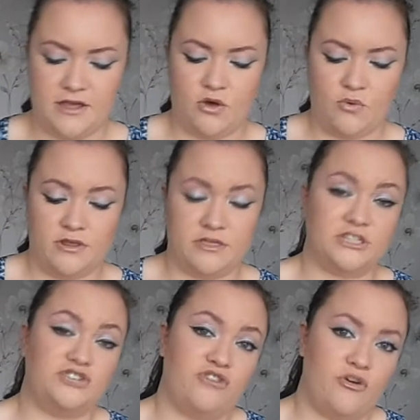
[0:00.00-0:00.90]
I got one of the
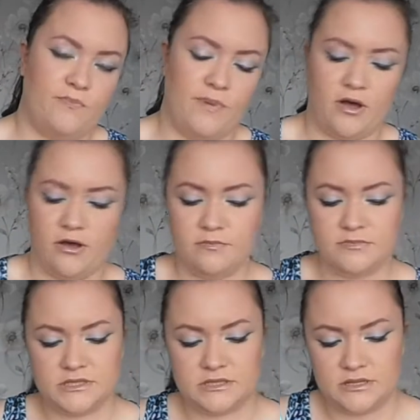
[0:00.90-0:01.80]
strobe
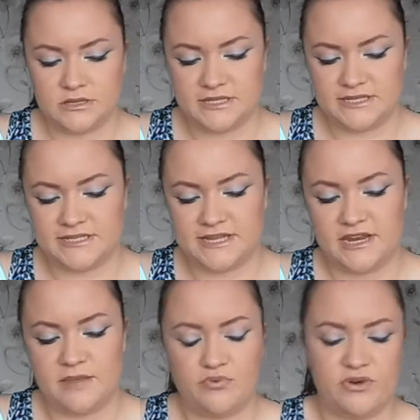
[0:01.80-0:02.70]
balms. This is
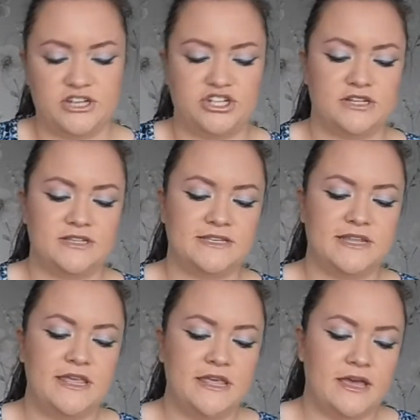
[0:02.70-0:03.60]
in
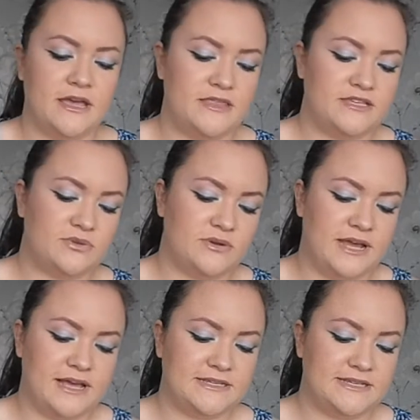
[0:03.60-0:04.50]
Precious. And this one
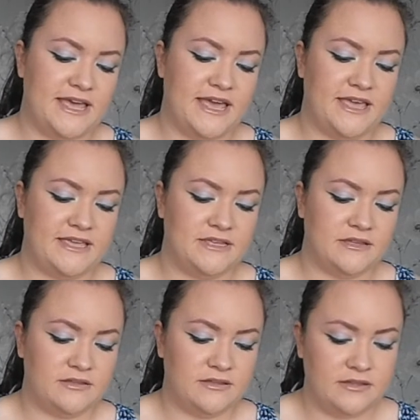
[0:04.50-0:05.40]
has a
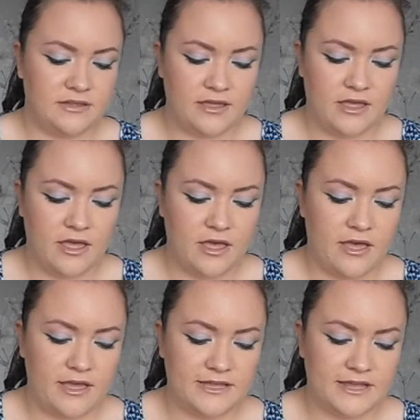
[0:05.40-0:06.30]

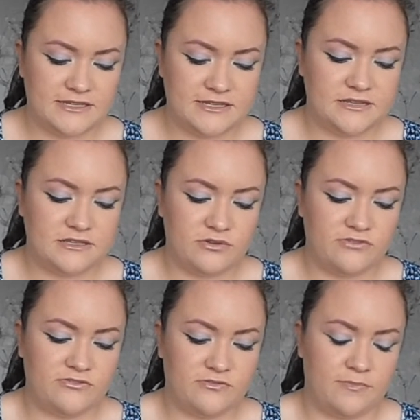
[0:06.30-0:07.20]

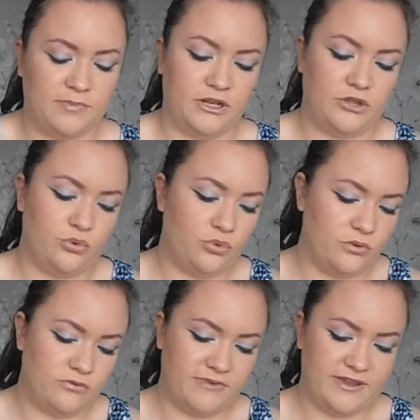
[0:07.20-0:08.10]
sort of
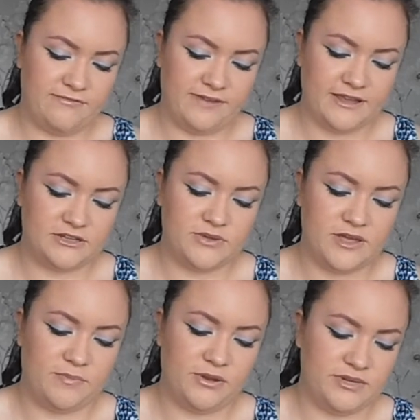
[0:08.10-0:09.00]
blue reflect to
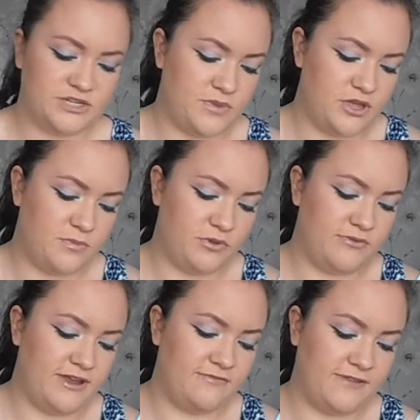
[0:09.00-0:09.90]
it, a bluish
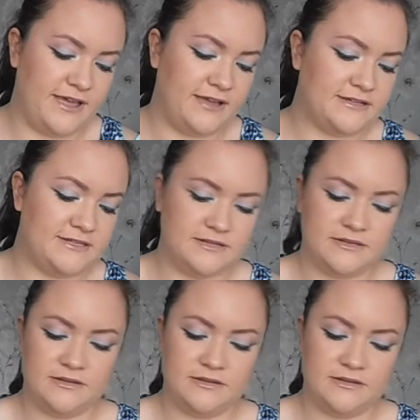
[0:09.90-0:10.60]
purple reflect.